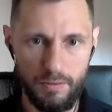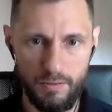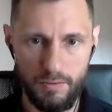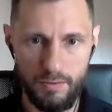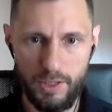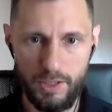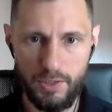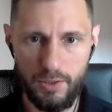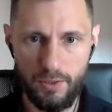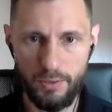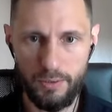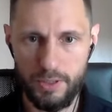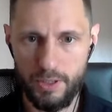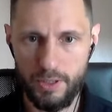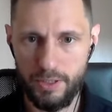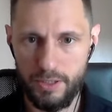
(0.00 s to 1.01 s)

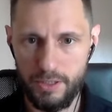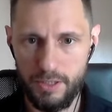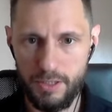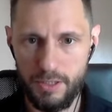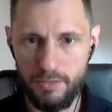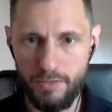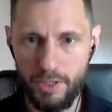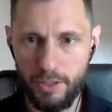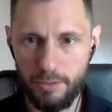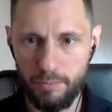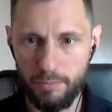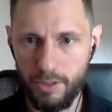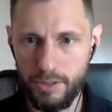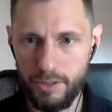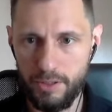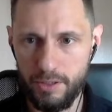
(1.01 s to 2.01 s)
this is a valid
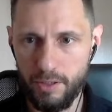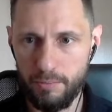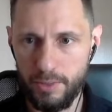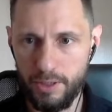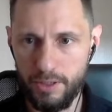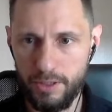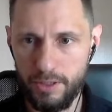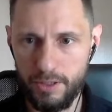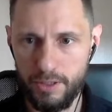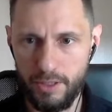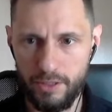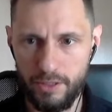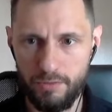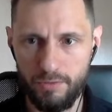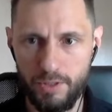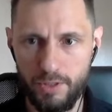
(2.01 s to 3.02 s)
policy number and there's an
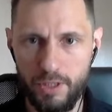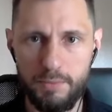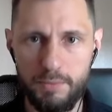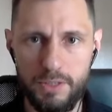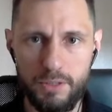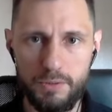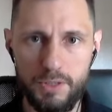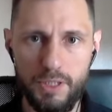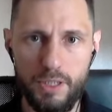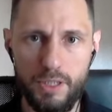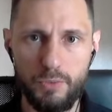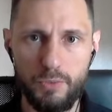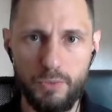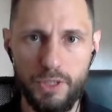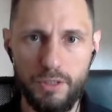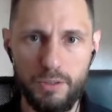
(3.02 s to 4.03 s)
active claim associated
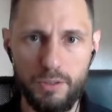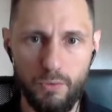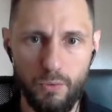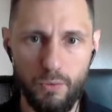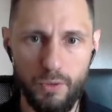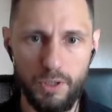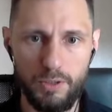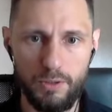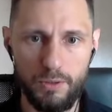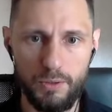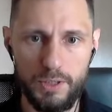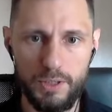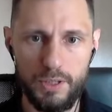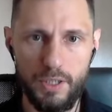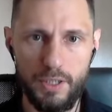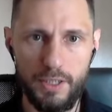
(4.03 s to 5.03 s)
with it, or it
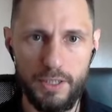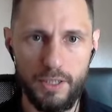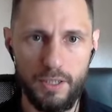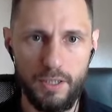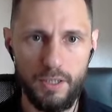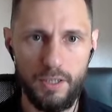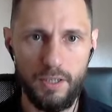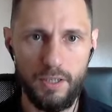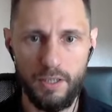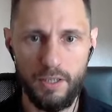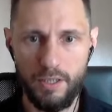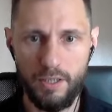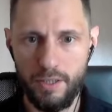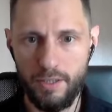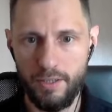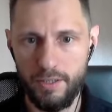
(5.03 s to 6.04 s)
looks like
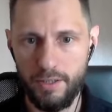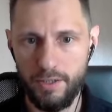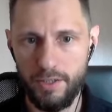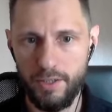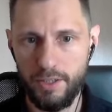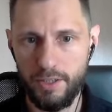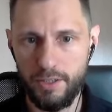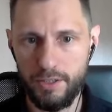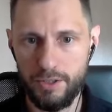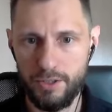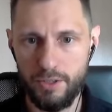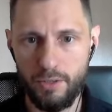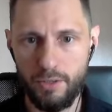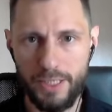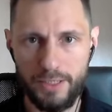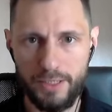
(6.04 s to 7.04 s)
there is
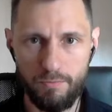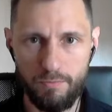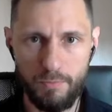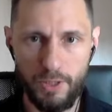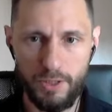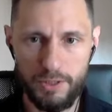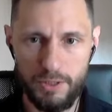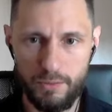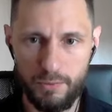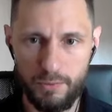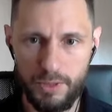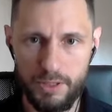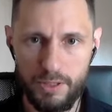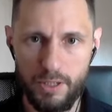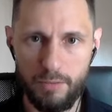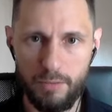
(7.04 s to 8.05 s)
no active policy with
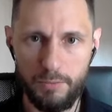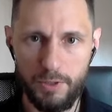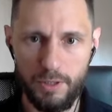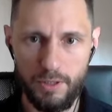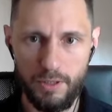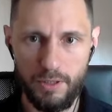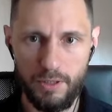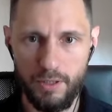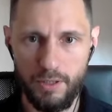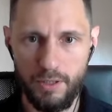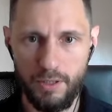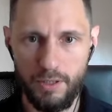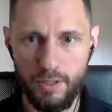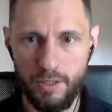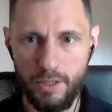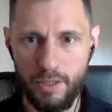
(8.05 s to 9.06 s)
this number.
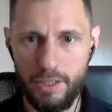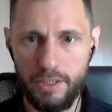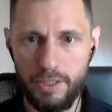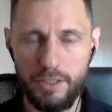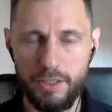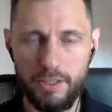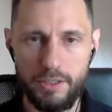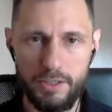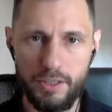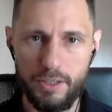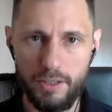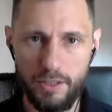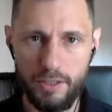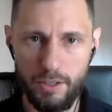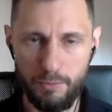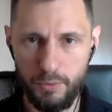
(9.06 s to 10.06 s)
Anything else I can
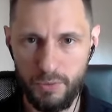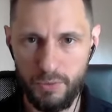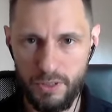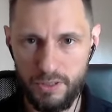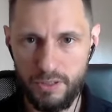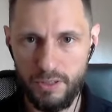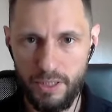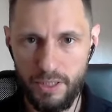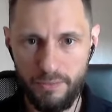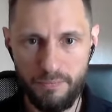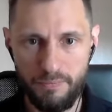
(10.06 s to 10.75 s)
help you with today?